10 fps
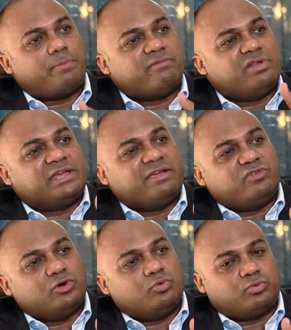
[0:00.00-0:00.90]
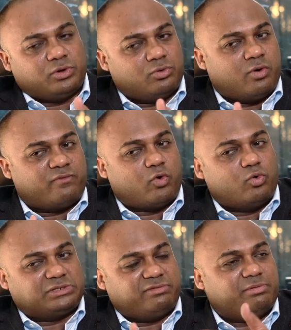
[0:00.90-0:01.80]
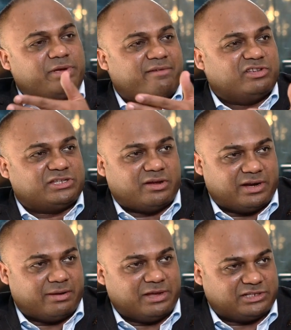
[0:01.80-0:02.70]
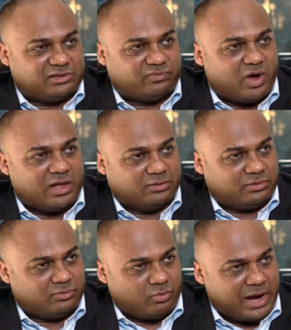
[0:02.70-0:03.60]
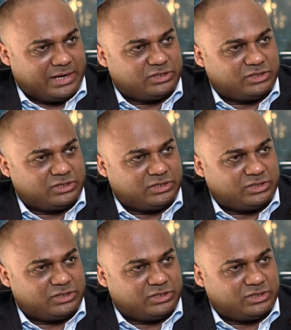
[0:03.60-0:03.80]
copy will give you, of course, he will be having surname as his father, right?